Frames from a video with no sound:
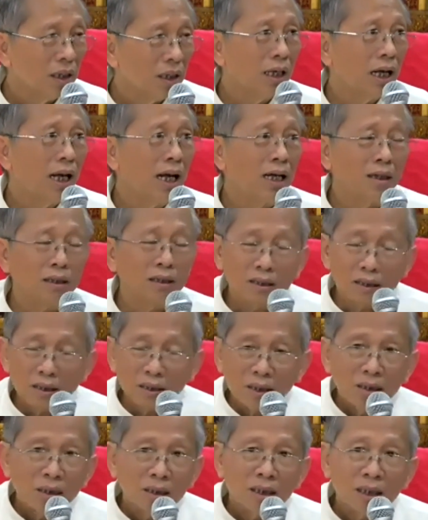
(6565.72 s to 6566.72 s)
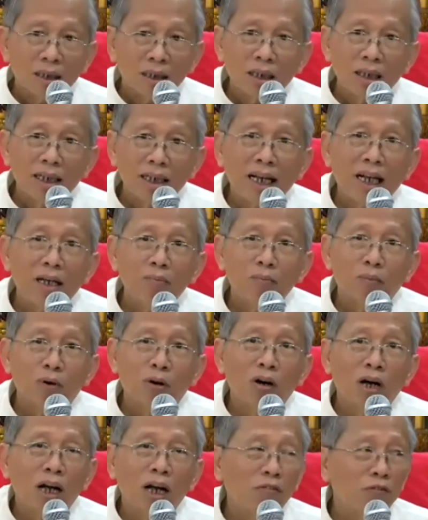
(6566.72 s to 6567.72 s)
Correct. create
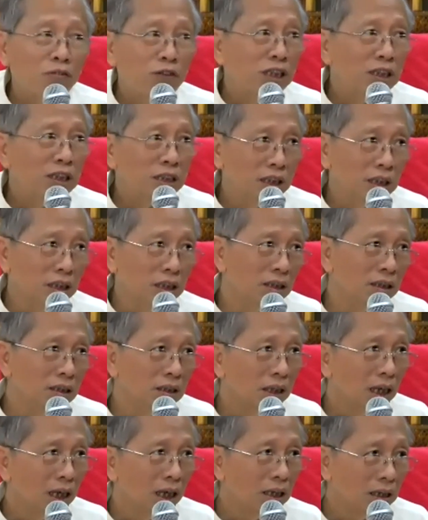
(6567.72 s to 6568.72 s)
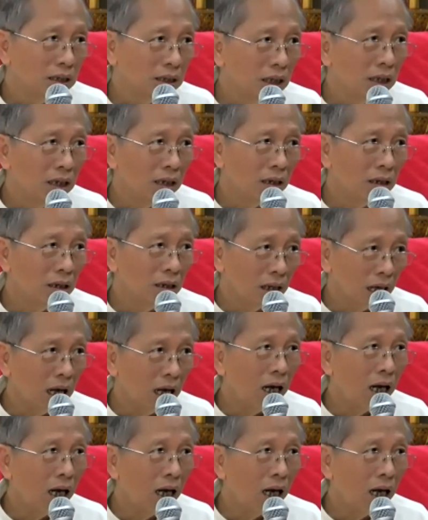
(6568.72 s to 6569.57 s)
more affliction. Understand?